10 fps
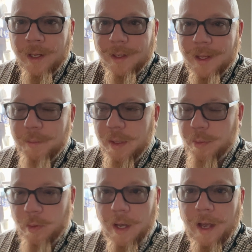let
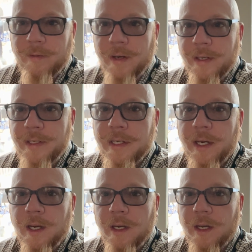people have an
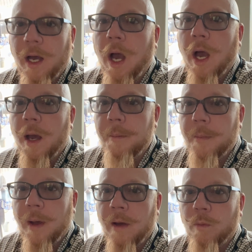idea
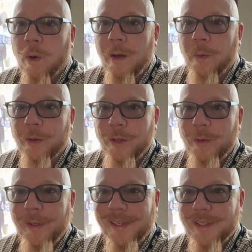of what we're
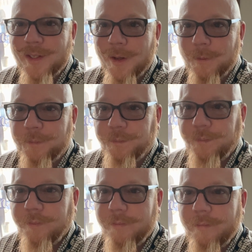doing. So
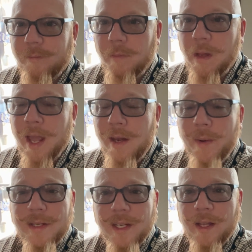
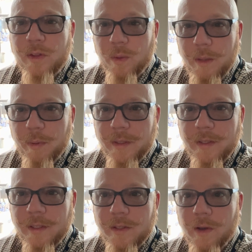anyways, I got 3
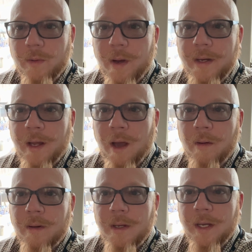briskets on right
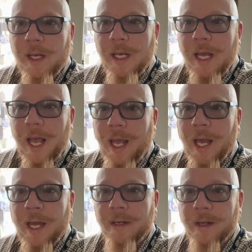now,
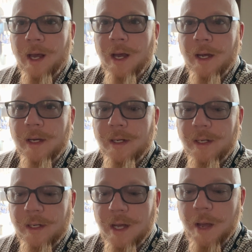and
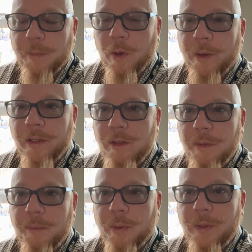I'm going to
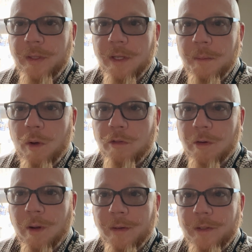be putting them
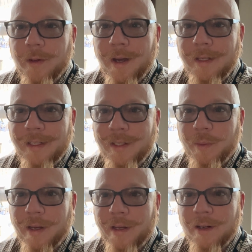over onto Eileen
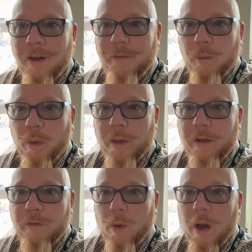when I get off work
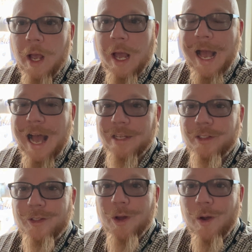at 4. I
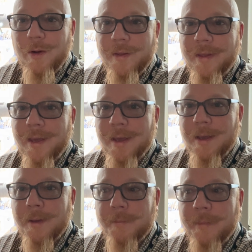started
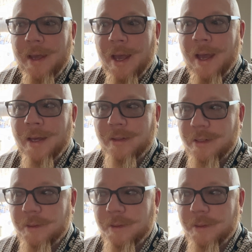them at